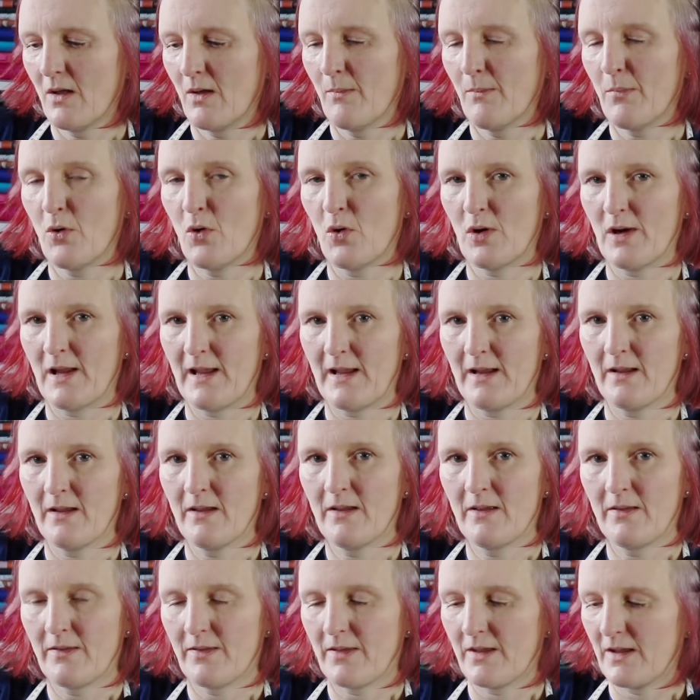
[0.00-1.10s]
pulling
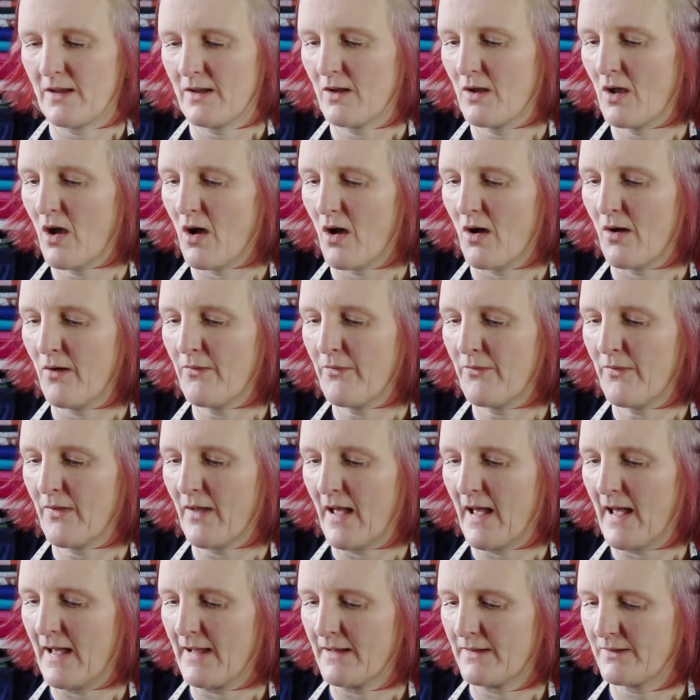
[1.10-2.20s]
the cuff
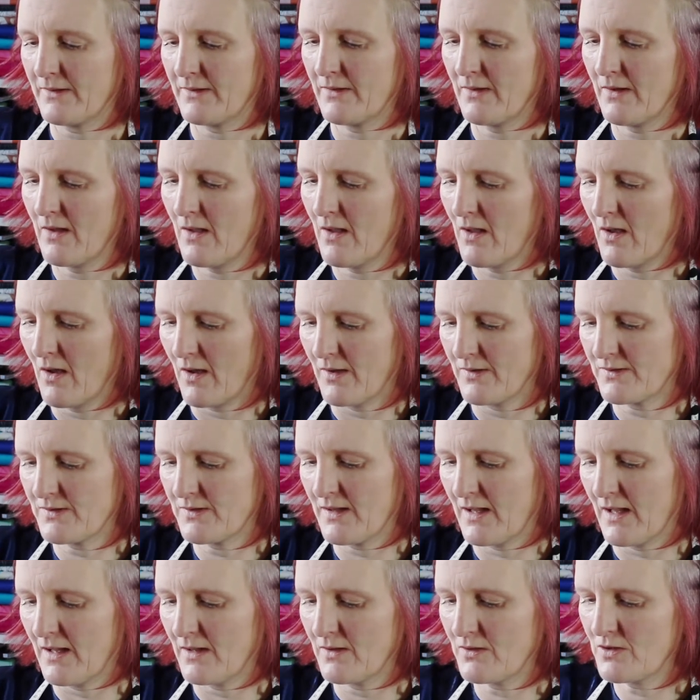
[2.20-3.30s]
as I
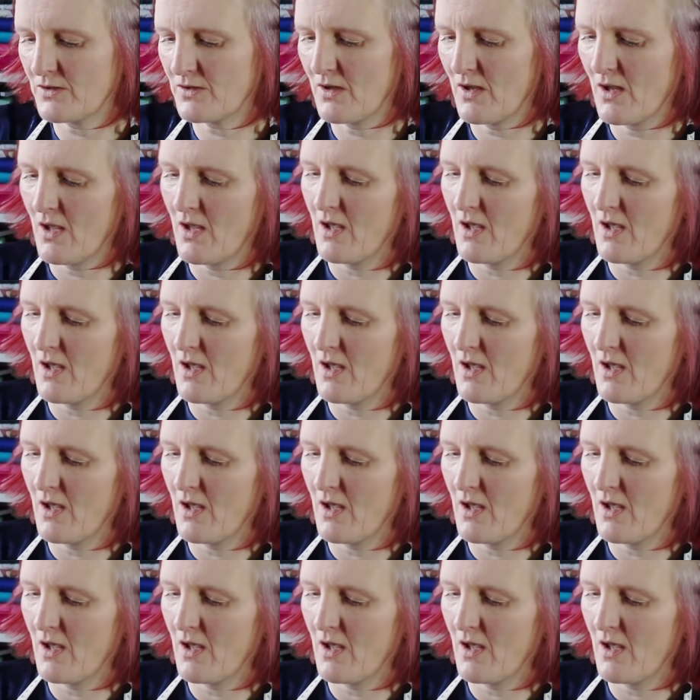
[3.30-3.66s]
stitch.